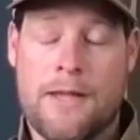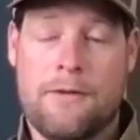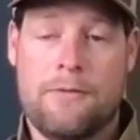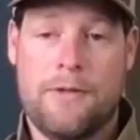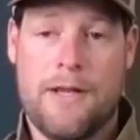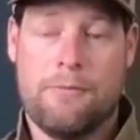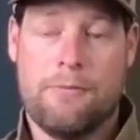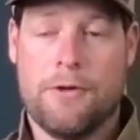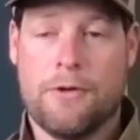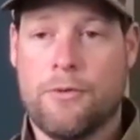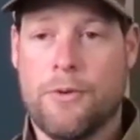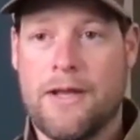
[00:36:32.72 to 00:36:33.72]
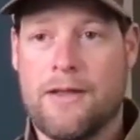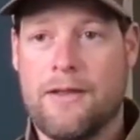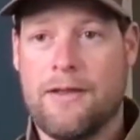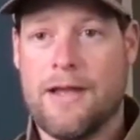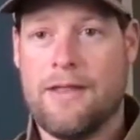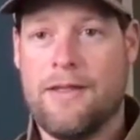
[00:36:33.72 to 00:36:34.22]
then, real
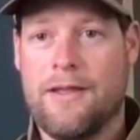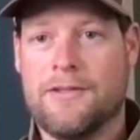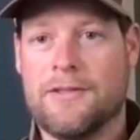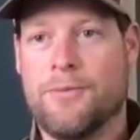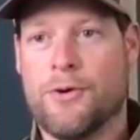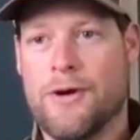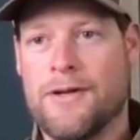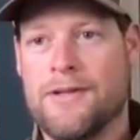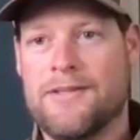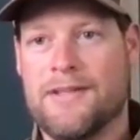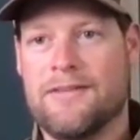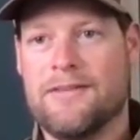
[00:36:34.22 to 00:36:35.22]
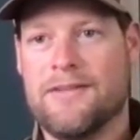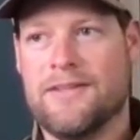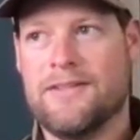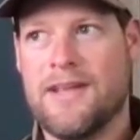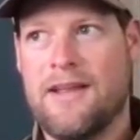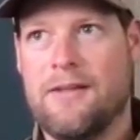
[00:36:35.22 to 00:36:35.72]
quick, I think it's important to
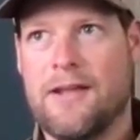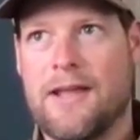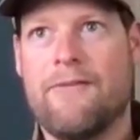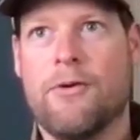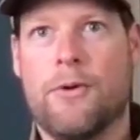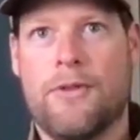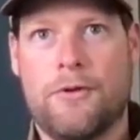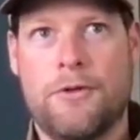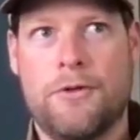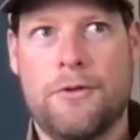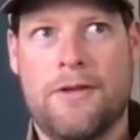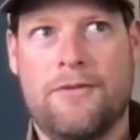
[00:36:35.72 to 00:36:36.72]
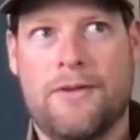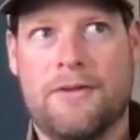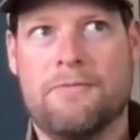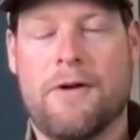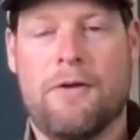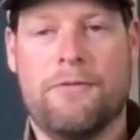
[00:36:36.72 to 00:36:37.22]
say, like, everyone who is
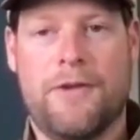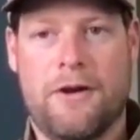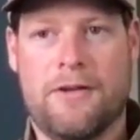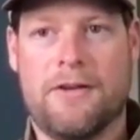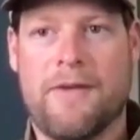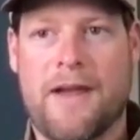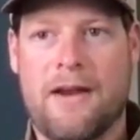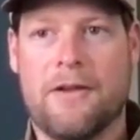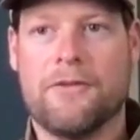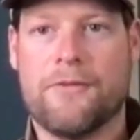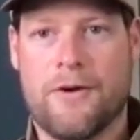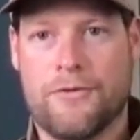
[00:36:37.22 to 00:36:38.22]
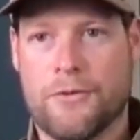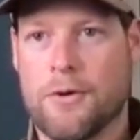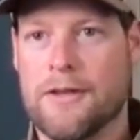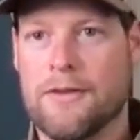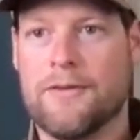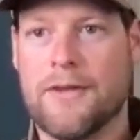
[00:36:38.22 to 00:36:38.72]
involved here in Nevada, as far as
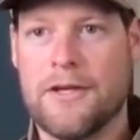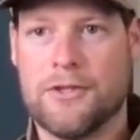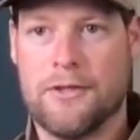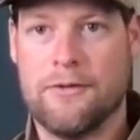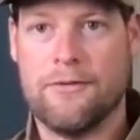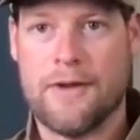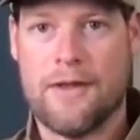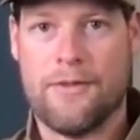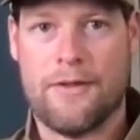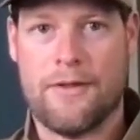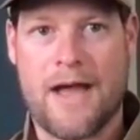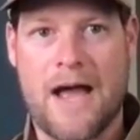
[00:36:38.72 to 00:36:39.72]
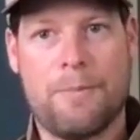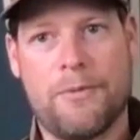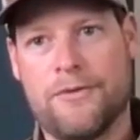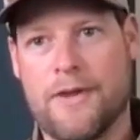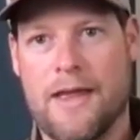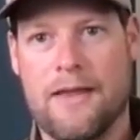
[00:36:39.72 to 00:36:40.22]
organizations on the
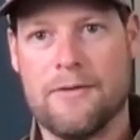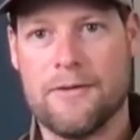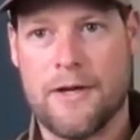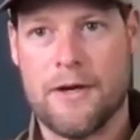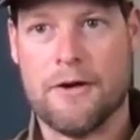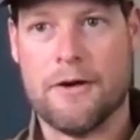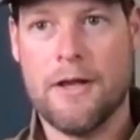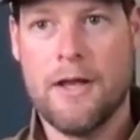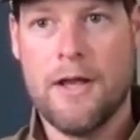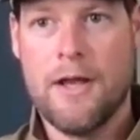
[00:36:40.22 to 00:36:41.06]
opposite end here,